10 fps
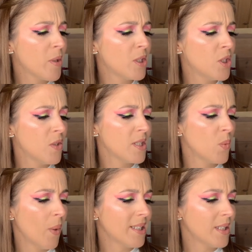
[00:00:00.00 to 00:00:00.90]
to do this
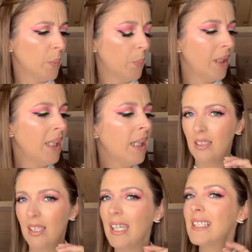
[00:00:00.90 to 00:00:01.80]
once a week.
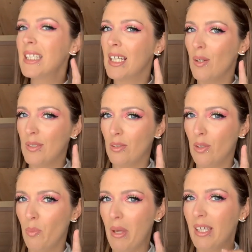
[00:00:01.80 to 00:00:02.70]
It tickles a
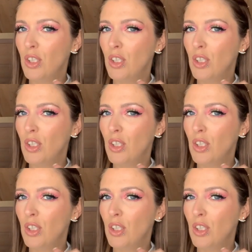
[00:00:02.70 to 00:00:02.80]
little bit.